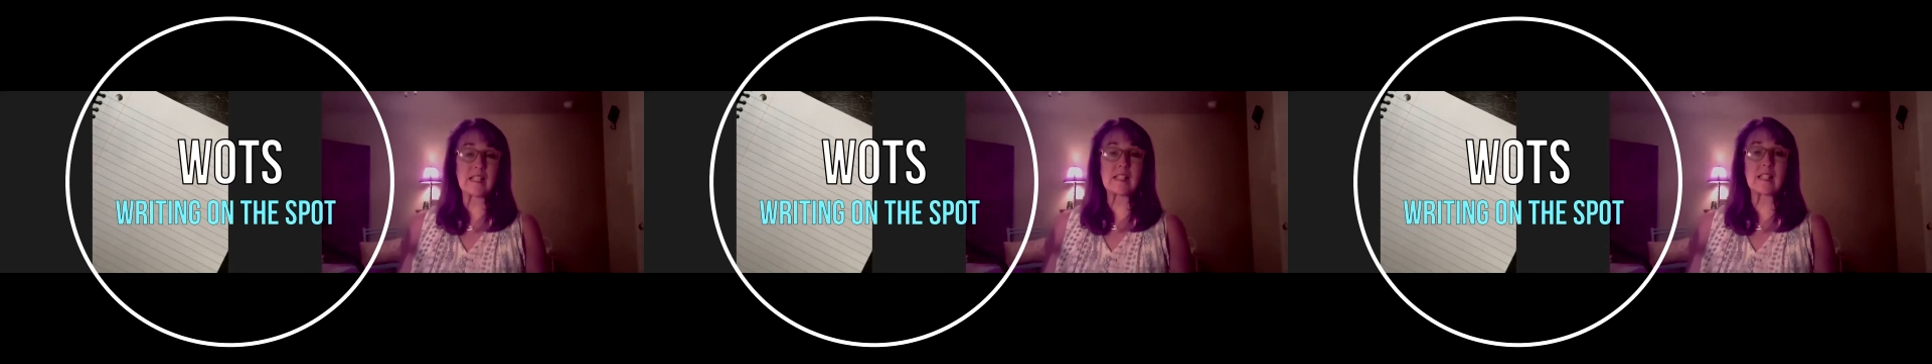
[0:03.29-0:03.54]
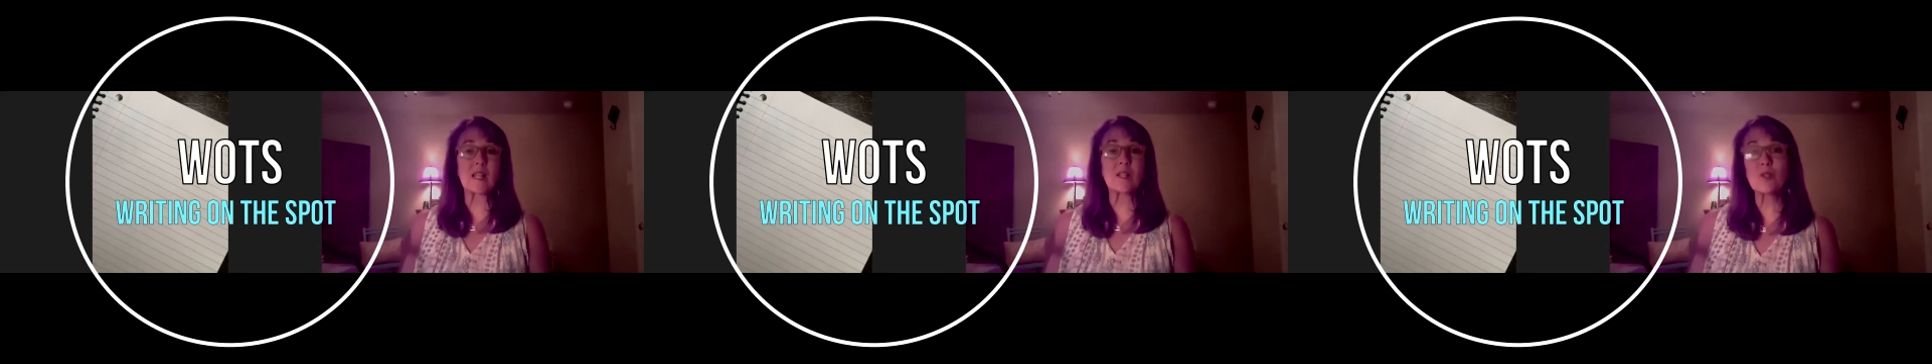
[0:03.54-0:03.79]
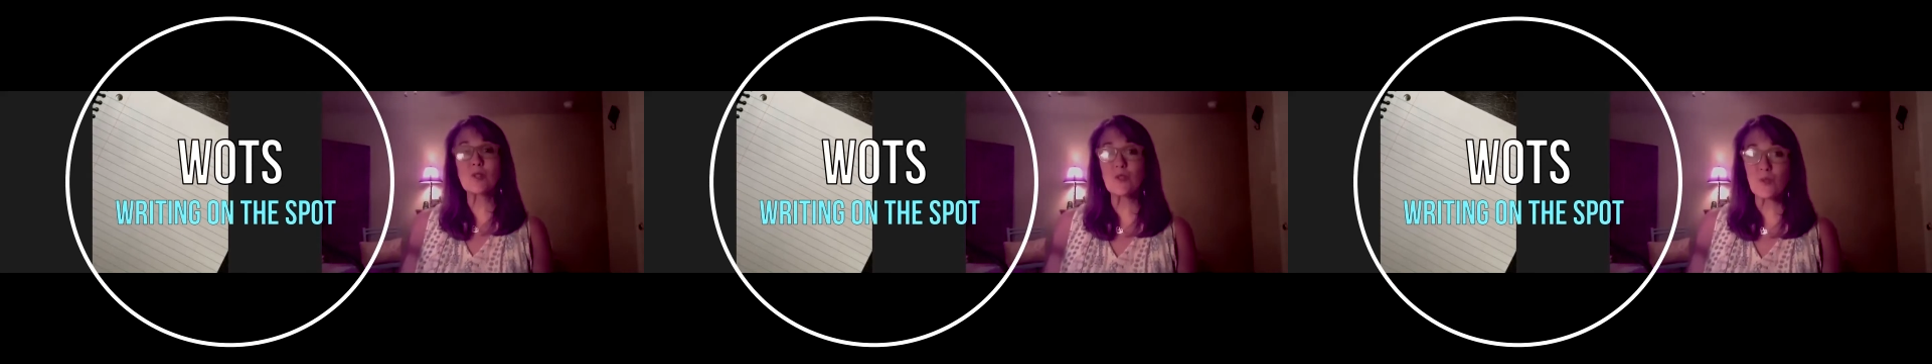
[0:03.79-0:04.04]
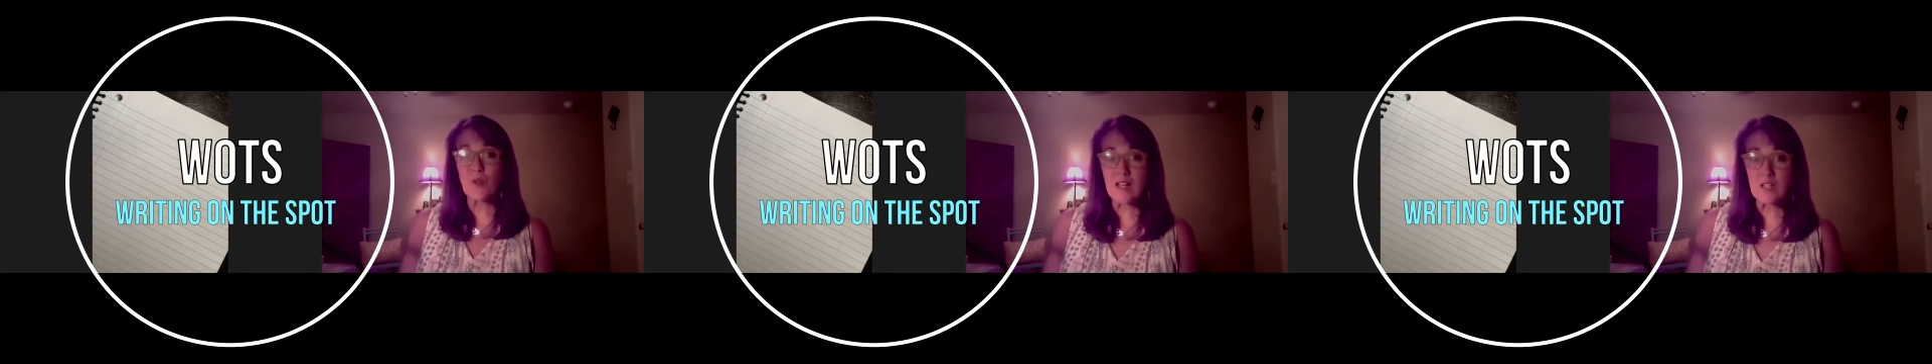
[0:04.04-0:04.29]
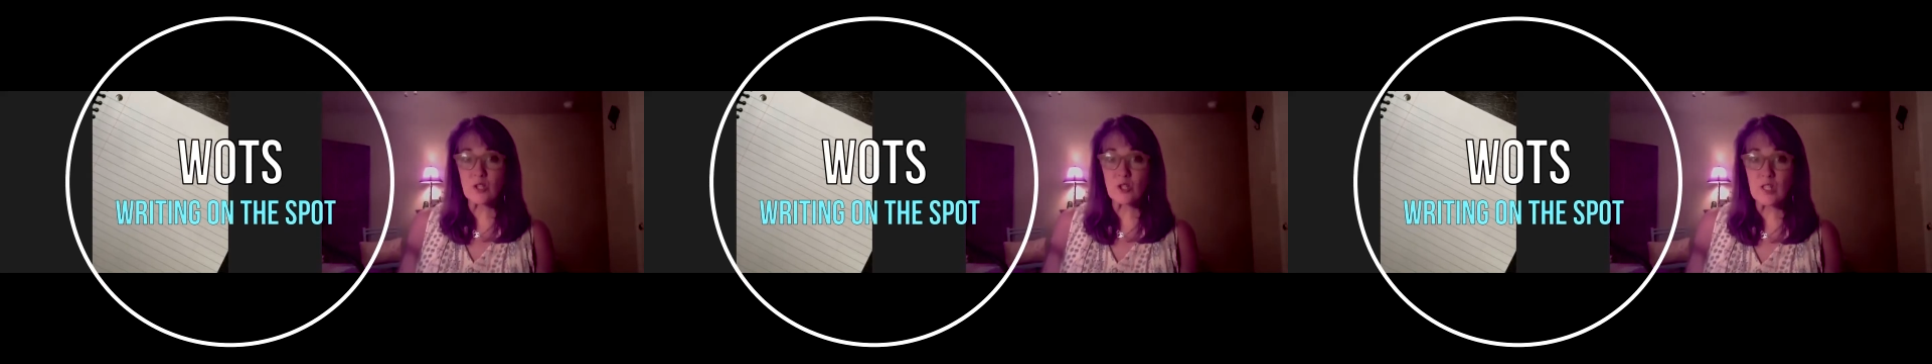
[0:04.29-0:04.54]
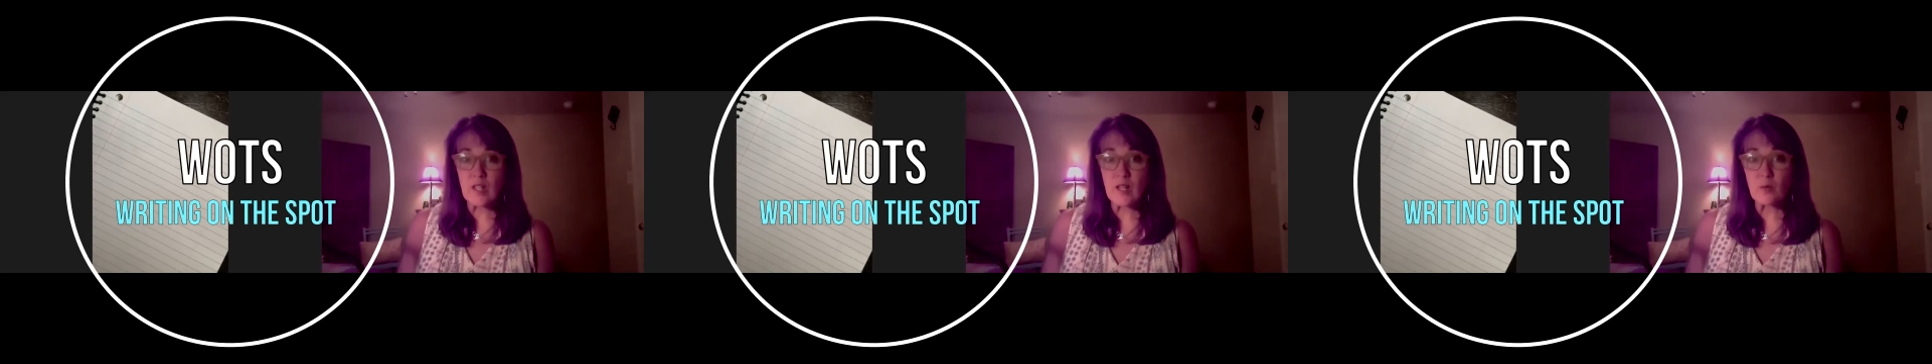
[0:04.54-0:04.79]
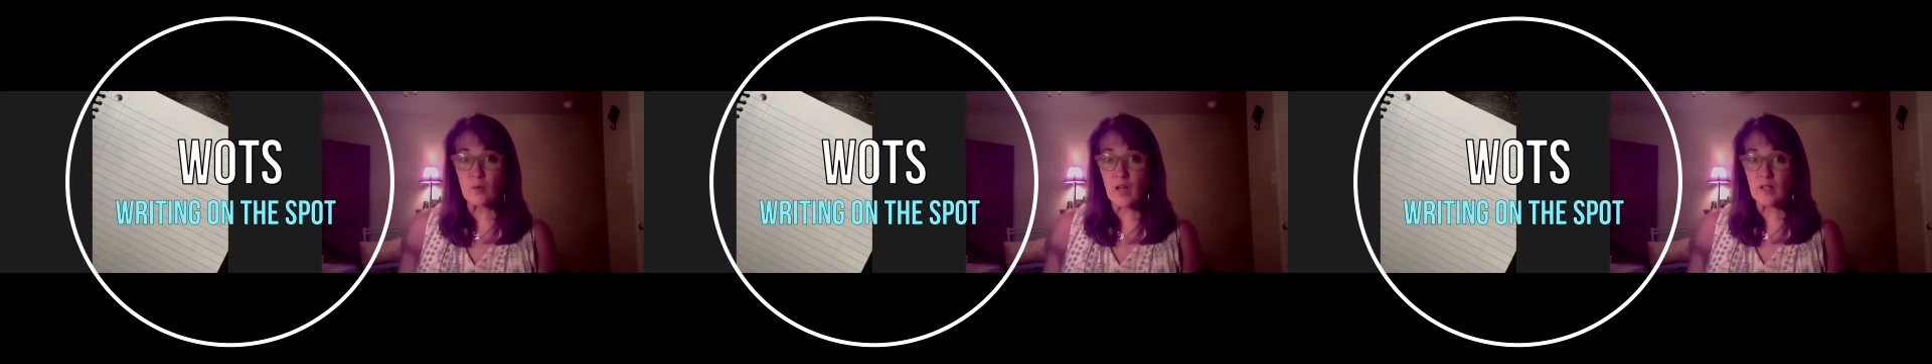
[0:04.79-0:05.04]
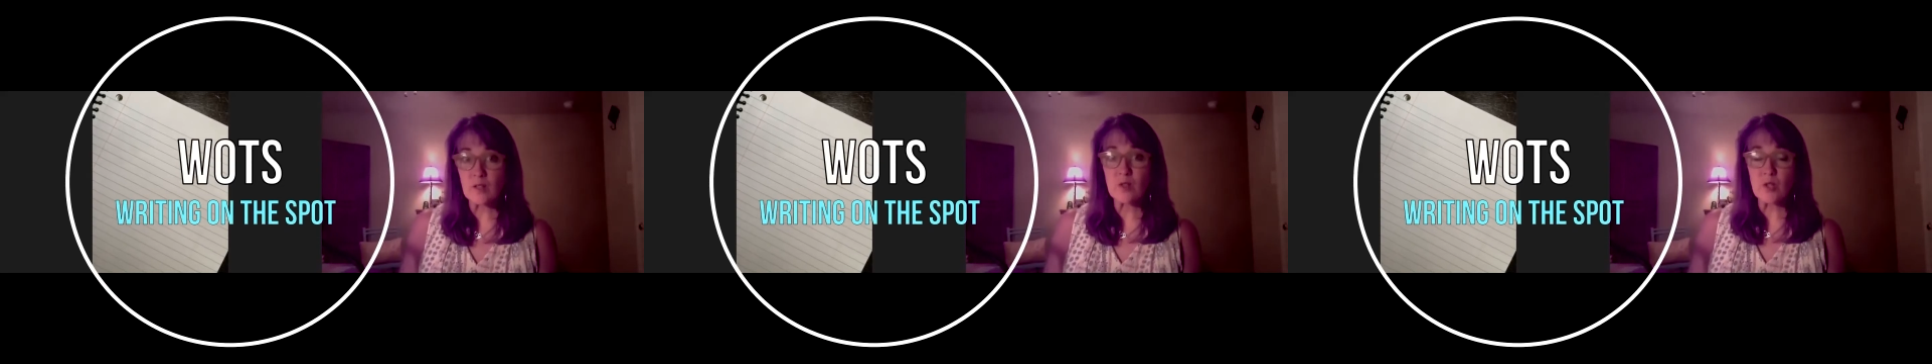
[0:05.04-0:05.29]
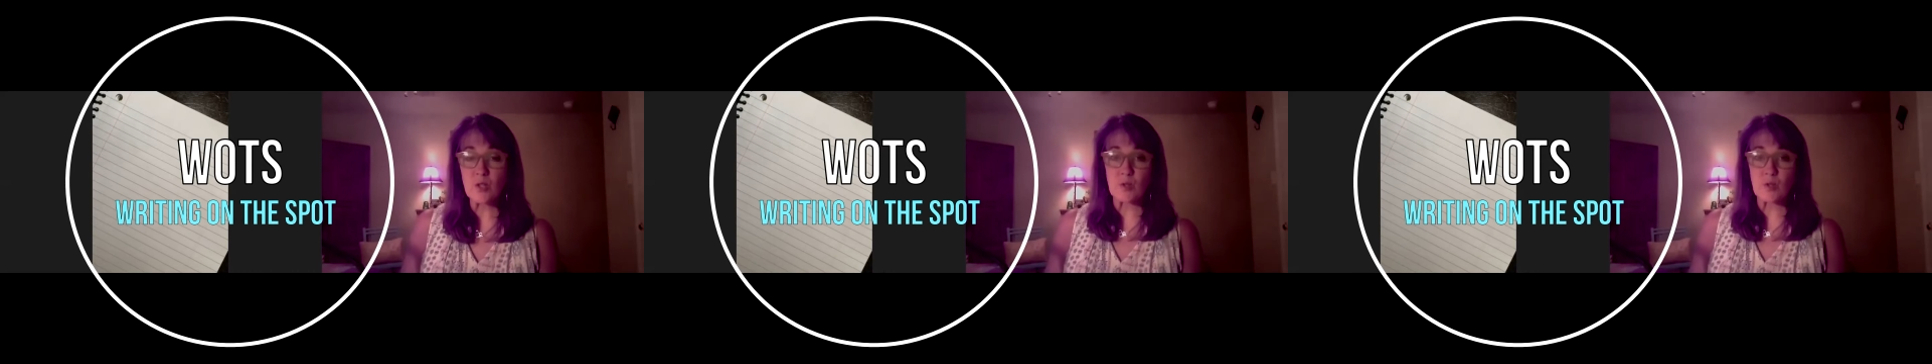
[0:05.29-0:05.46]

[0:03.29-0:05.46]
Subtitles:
It's a strategy that writers